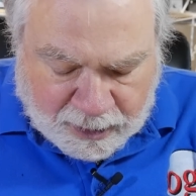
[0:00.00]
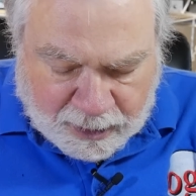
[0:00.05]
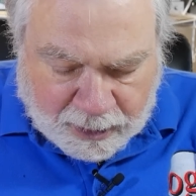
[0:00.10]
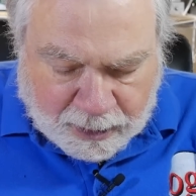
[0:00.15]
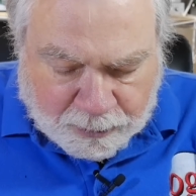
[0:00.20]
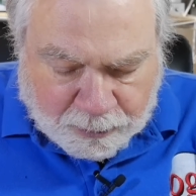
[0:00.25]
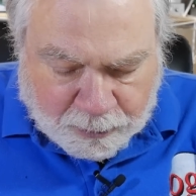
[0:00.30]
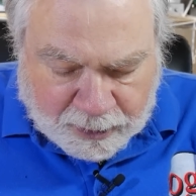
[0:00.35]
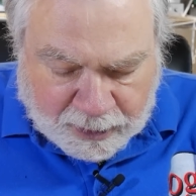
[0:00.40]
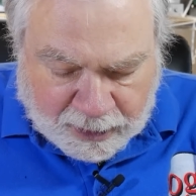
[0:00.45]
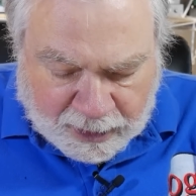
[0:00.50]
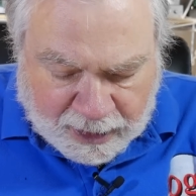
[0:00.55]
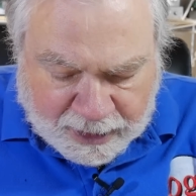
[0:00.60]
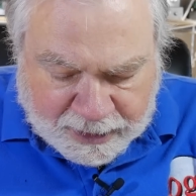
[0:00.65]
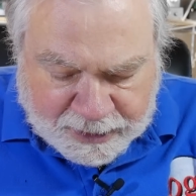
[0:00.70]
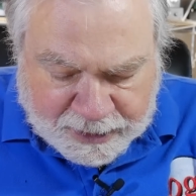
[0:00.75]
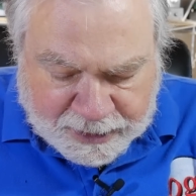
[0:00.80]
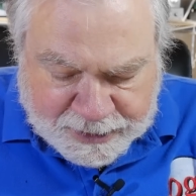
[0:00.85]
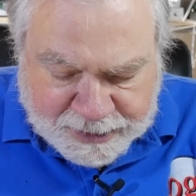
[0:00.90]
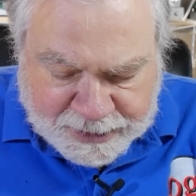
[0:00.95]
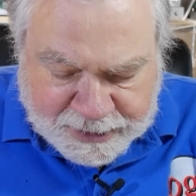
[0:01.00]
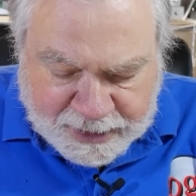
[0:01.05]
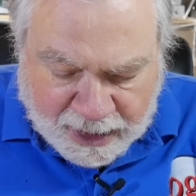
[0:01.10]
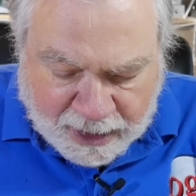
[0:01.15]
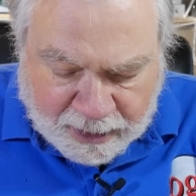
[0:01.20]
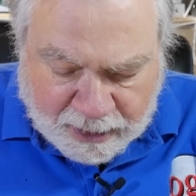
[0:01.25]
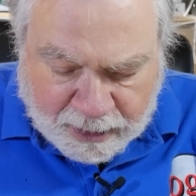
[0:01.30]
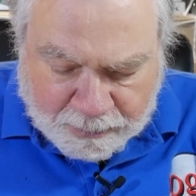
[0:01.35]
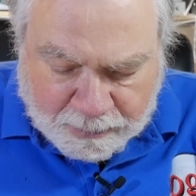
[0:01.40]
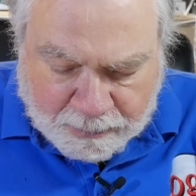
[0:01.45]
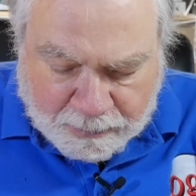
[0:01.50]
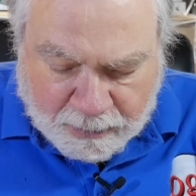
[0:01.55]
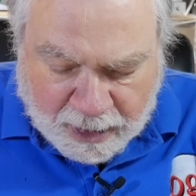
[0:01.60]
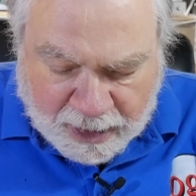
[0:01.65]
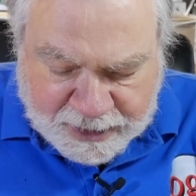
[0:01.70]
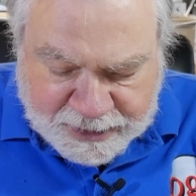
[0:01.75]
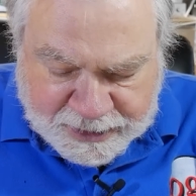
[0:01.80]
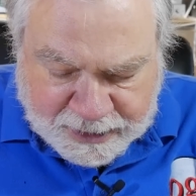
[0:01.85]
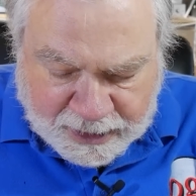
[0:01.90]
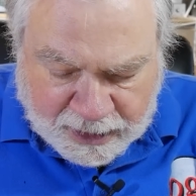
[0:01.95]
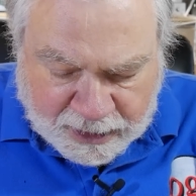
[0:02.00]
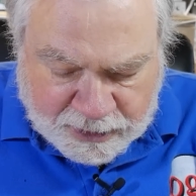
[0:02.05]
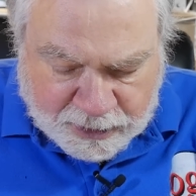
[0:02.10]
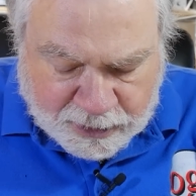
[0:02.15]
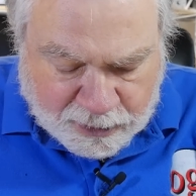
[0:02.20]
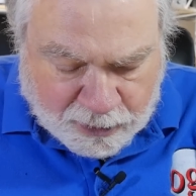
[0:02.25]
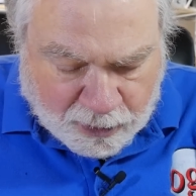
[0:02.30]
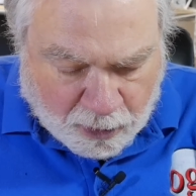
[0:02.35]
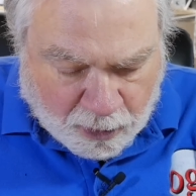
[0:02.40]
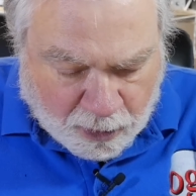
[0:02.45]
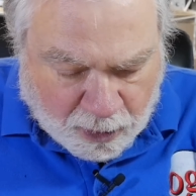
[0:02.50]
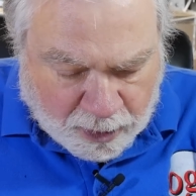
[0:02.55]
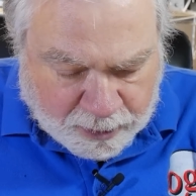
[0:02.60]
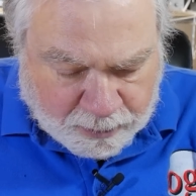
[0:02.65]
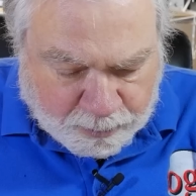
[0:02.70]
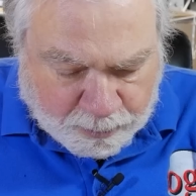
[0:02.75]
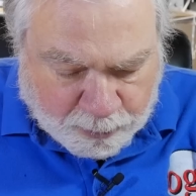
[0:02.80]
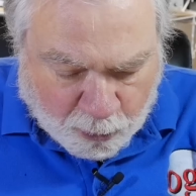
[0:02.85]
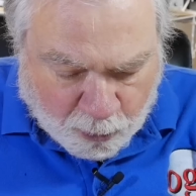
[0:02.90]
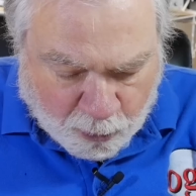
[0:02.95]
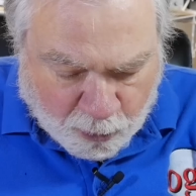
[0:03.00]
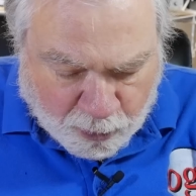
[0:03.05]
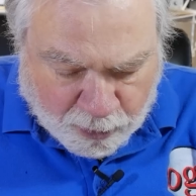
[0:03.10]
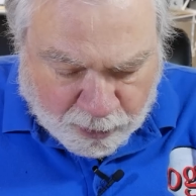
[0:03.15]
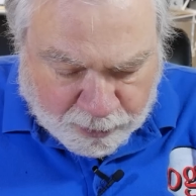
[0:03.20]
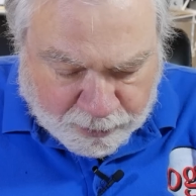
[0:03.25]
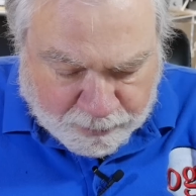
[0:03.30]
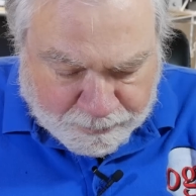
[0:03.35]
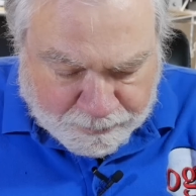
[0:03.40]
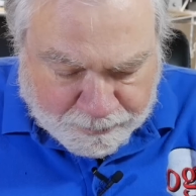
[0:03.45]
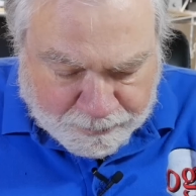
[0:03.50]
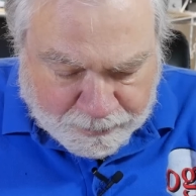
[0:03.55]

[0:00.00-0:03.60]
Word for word: and would like to set up my station on board.